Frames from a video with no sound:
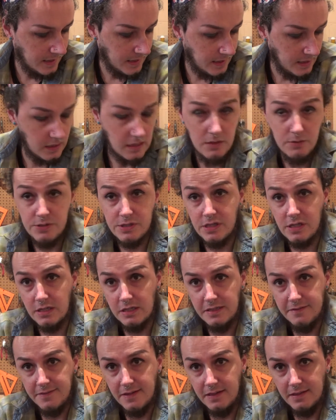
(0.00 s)
I was going to
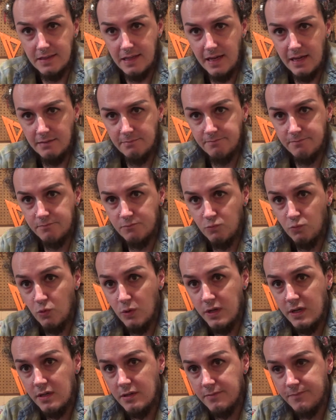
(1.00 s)
leave it at that.
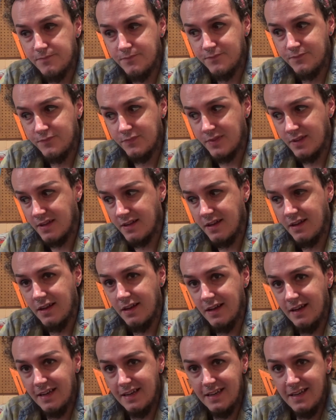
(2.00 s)
Well,
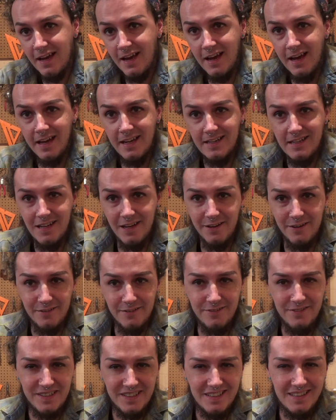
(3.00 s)
I kind
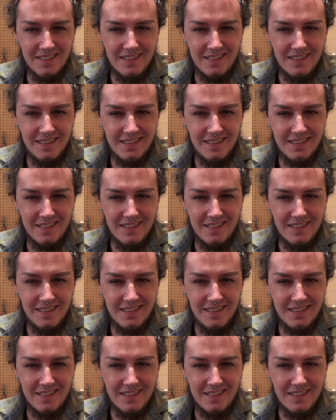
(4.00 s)
of